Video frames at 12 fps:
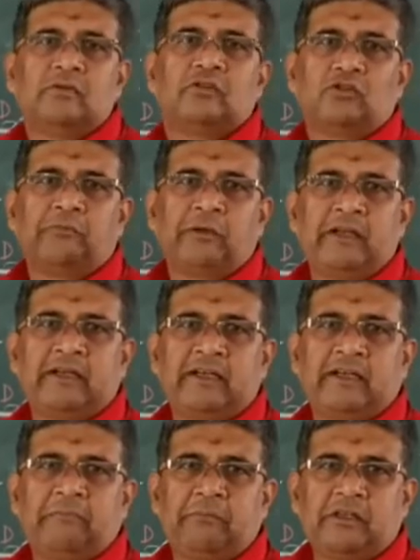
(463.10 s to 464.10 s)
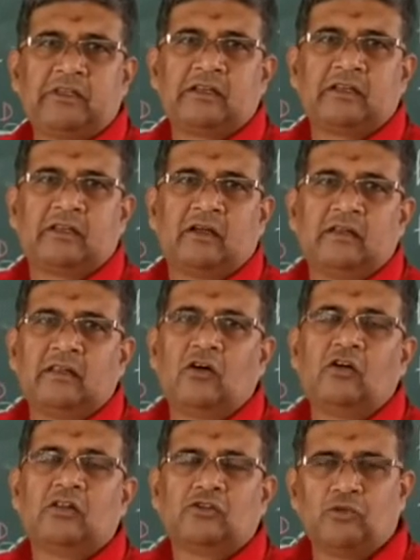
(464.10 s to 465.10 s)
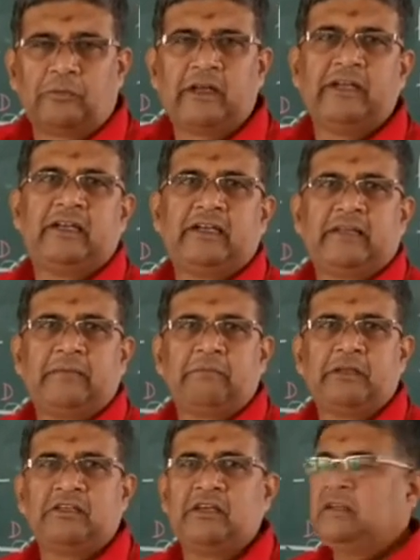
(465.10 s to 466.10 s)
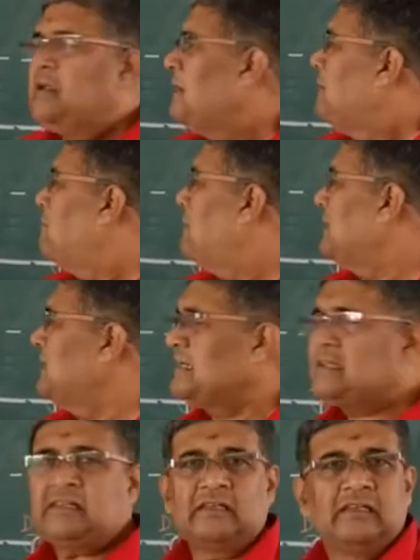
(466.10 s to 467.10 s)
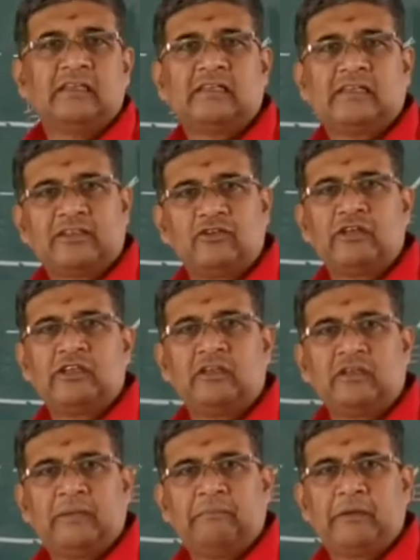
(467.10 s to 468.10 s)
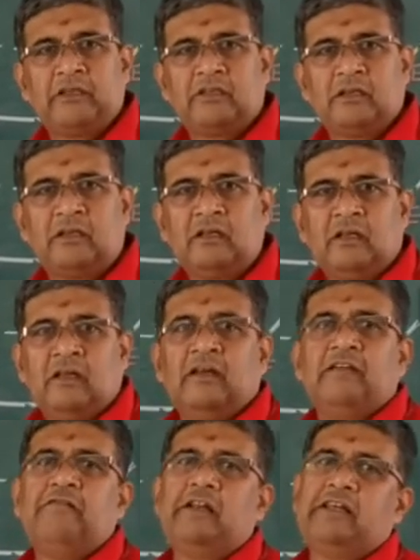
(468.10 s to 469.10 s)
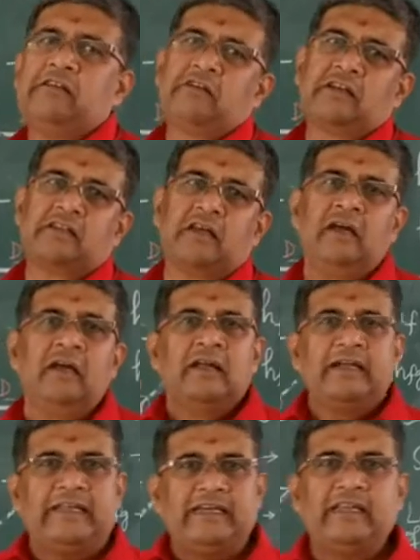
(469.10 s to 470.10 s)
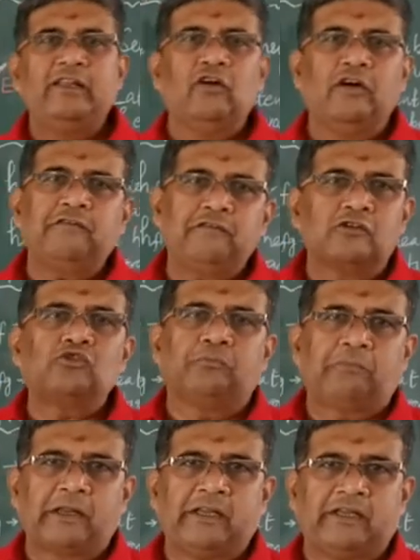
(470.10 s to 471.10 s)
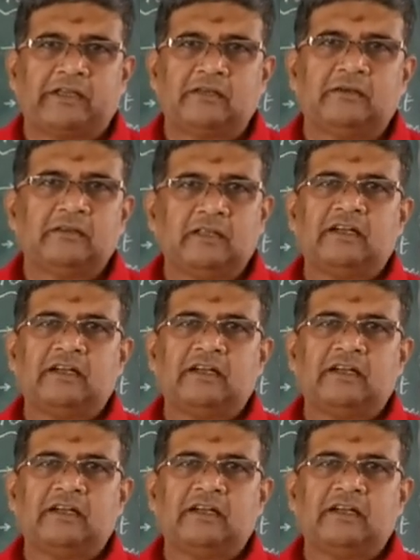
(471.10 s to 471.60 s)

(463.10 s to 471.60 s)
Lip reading: superheated temperature or the superheated temperature minus the saturation temperature will give us the degree of superheat.